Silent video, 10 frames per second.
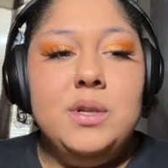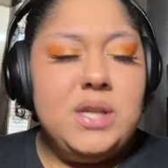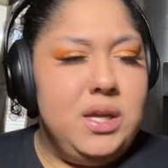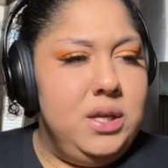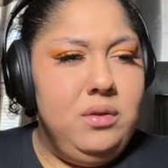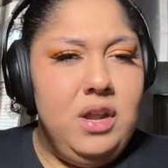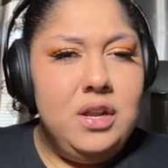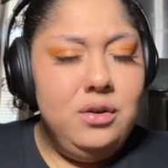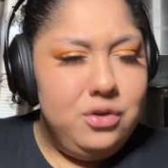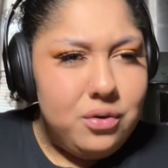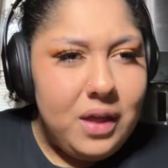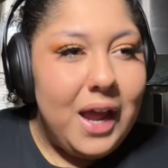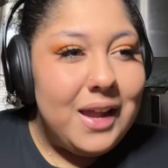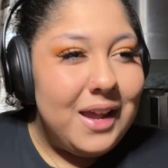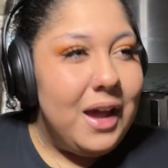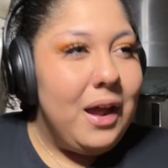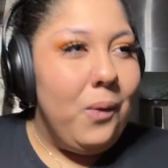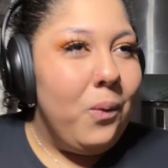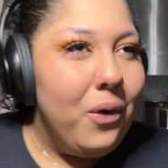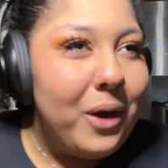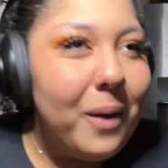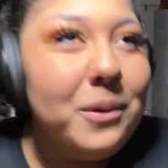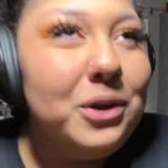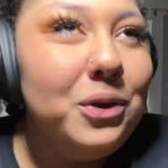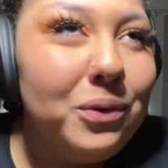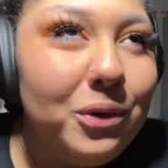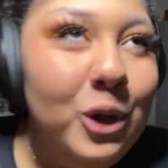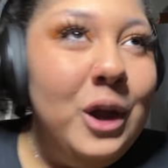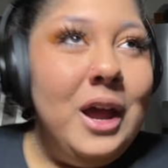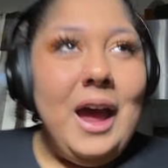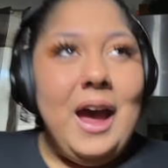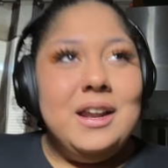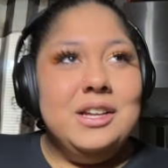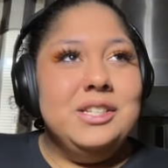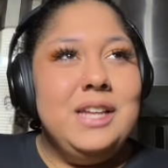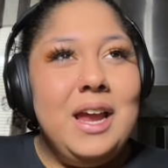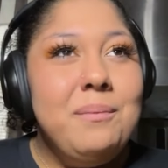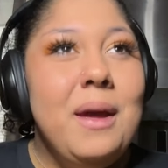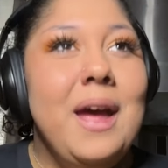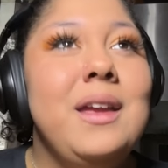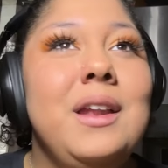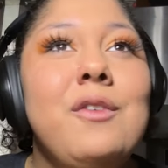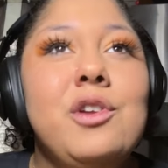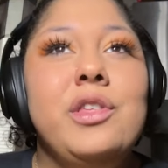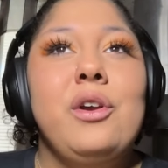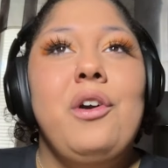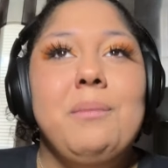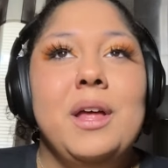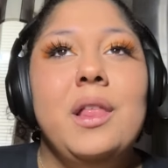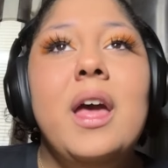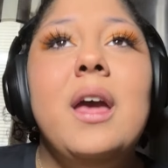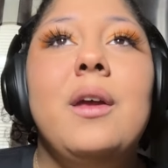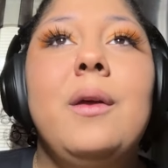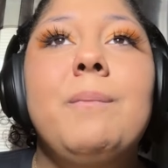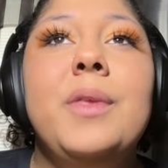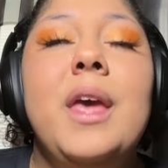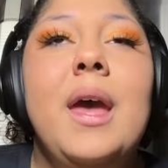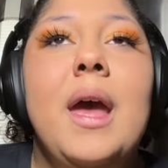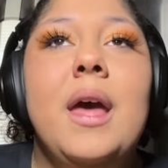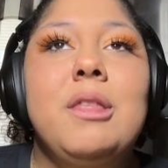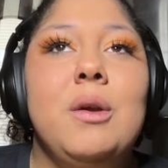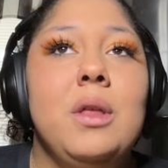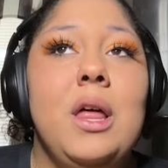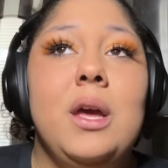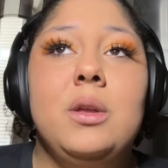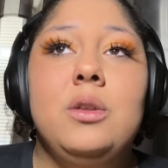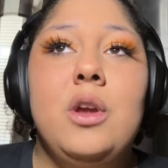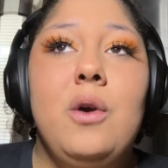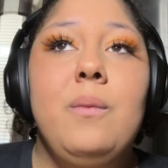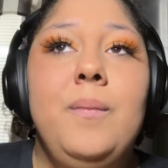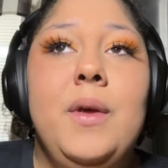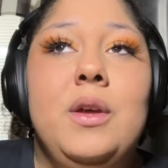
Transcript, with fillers: I was like, you didn't do that yet? I woke up and you were, had a sandbag and everything on my leg. And they were like, nope.